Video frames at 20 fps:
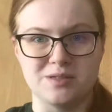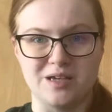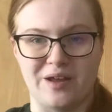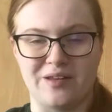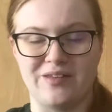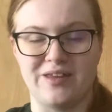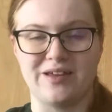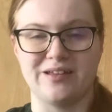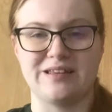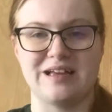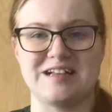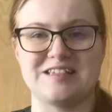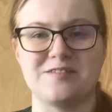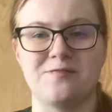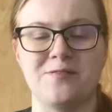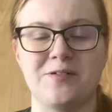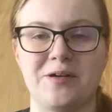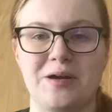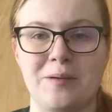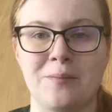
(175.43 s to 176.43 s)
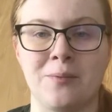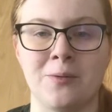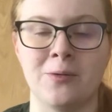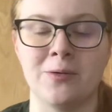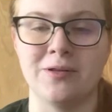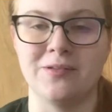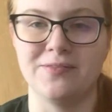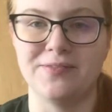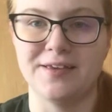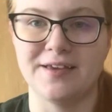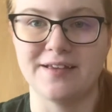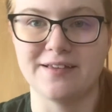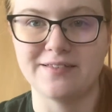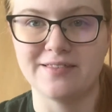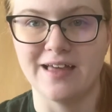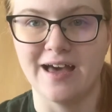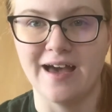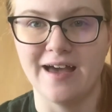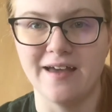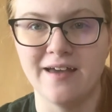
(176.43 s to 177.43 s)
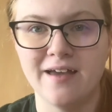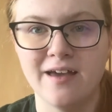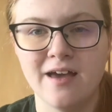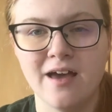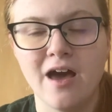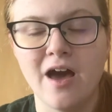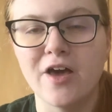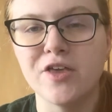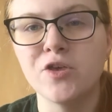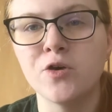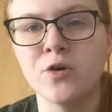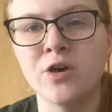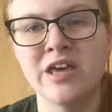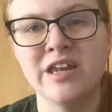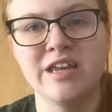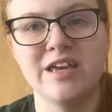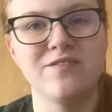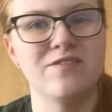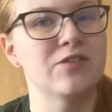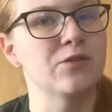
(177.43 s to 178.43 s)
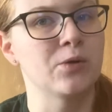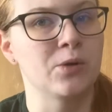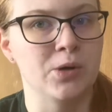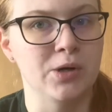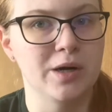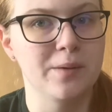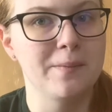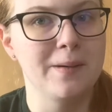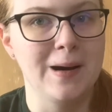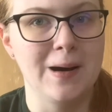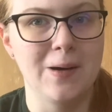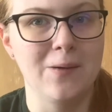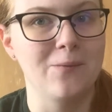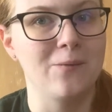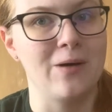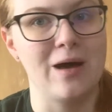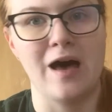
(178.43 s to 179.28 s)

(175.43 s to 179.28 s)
I think that's a very important thing that you can even learn about